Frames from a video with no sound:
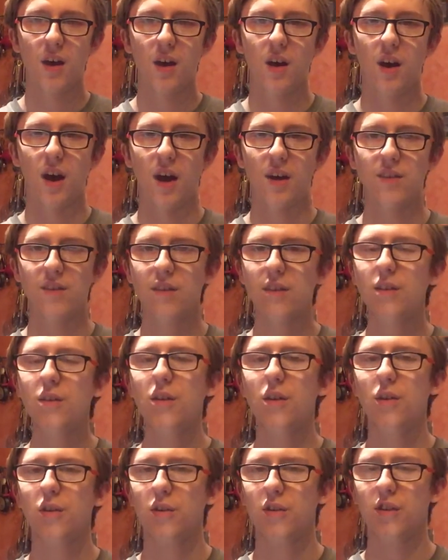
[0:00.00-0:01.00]
I still
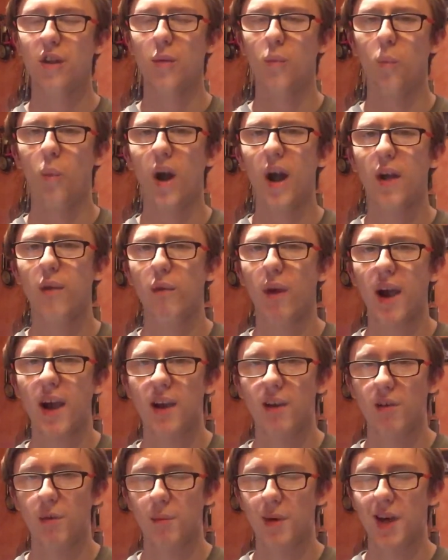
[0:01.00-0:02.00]
don't understand why
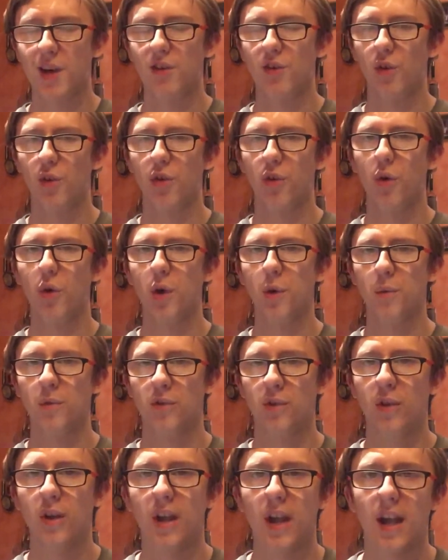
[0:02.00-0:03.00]
Reiner and Bertolt thought it was
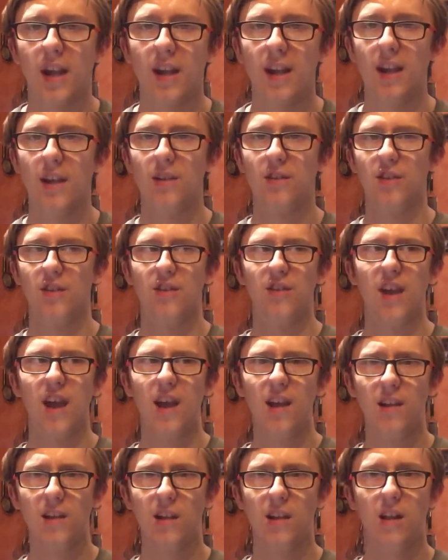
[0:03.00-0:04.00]
a good idea to
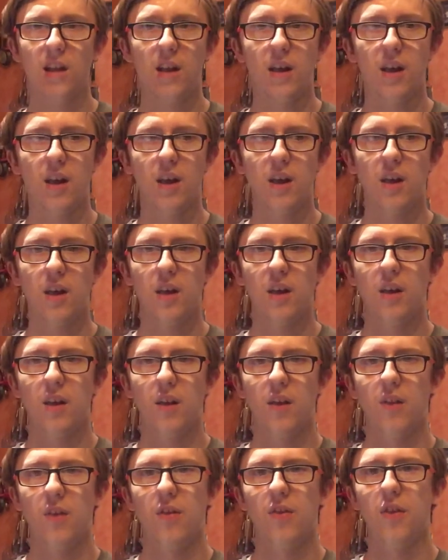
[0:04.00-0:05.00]
tell
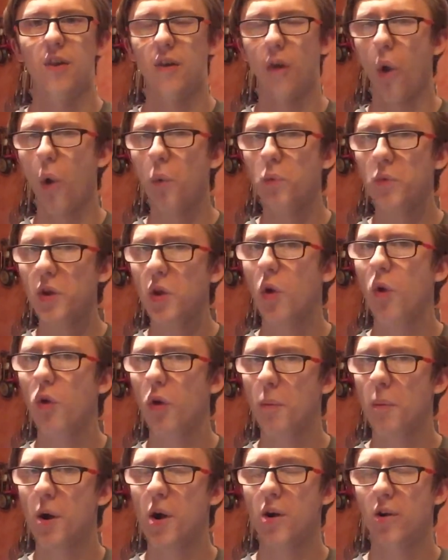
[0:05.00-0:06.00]
the only other
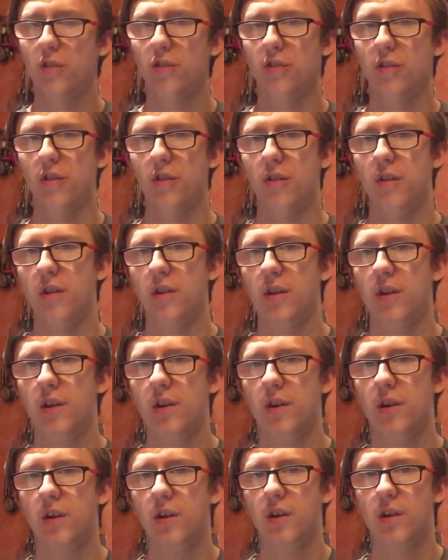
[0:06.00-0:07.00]
person
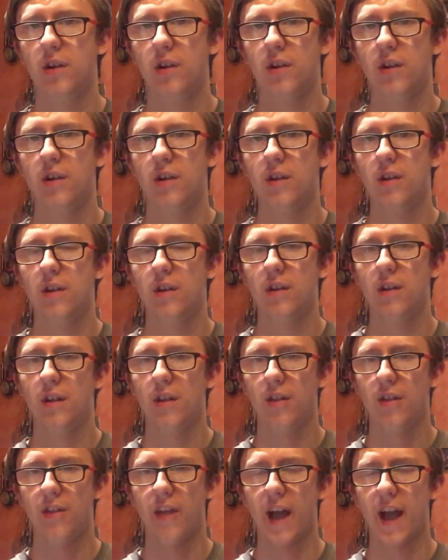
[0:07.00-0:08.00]

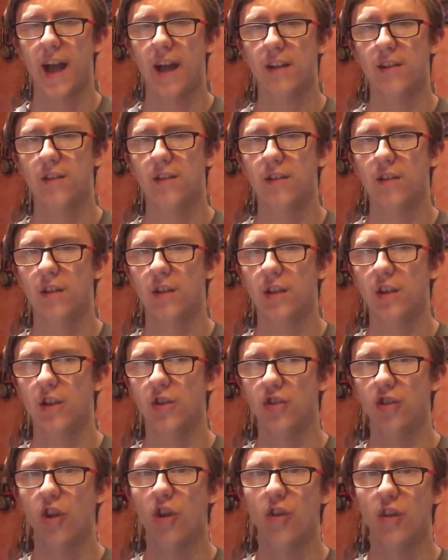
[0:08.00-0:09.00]
that can
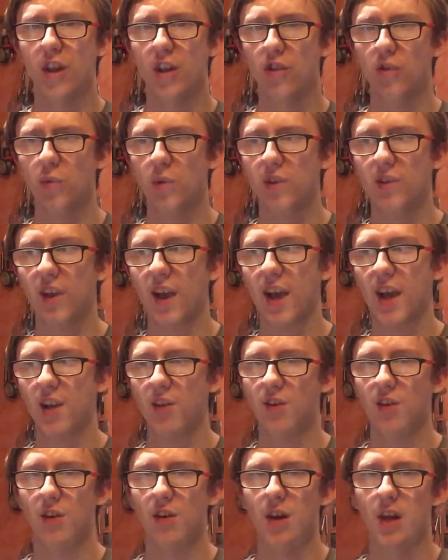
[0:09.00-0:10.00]
turn into a
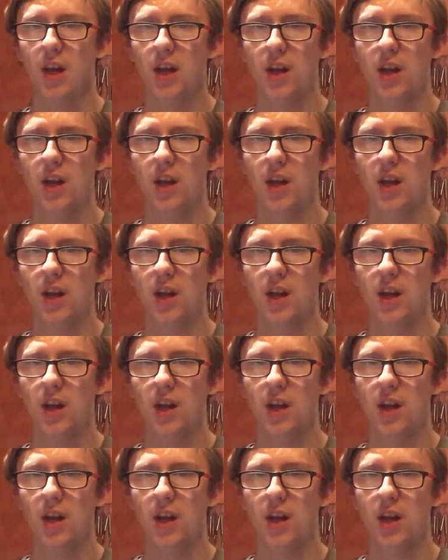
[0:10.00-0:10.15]
Titan